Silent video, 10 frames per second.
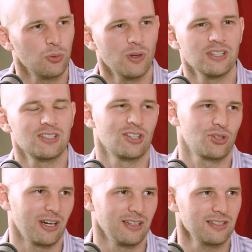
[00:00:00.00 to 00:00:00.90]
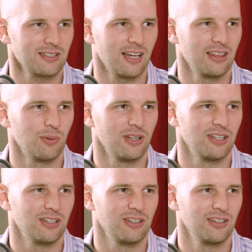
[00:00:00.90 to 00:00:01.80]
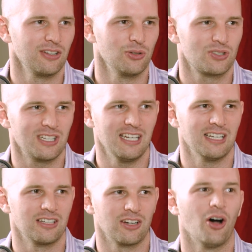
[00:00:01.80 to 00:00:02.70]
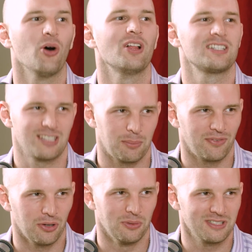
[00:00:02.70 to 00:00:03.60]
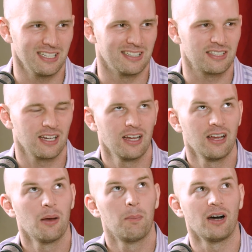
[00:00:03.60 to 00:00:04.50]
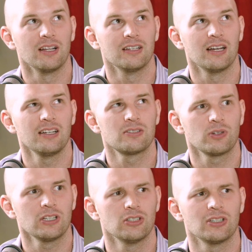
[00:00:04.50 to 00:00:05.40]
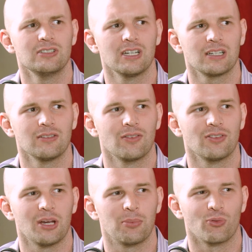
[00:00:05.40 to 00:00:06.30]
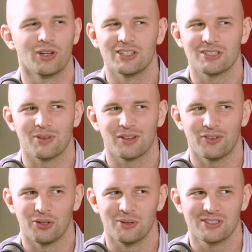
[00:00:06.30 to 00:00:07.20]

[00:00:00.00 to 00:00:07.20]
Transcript: The one that's in the trailers and the one that you see and you go, oh, that's the type of film this is. But it's really not indicative of the type of realism that the film